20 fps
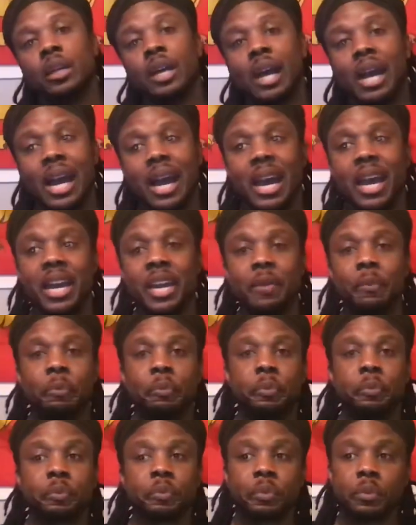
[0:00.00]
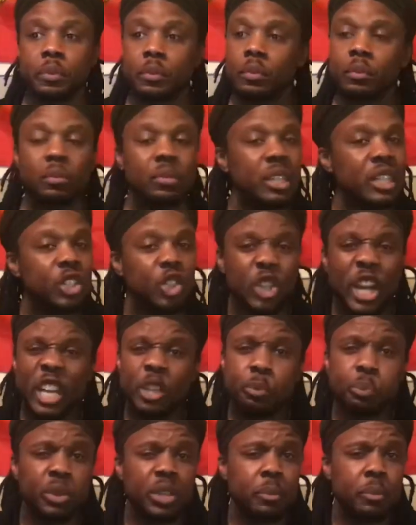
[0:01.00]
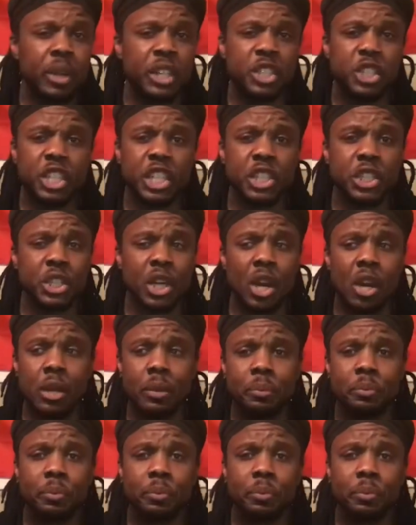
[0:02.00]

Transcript: All right? So that's pretty much it, y'all.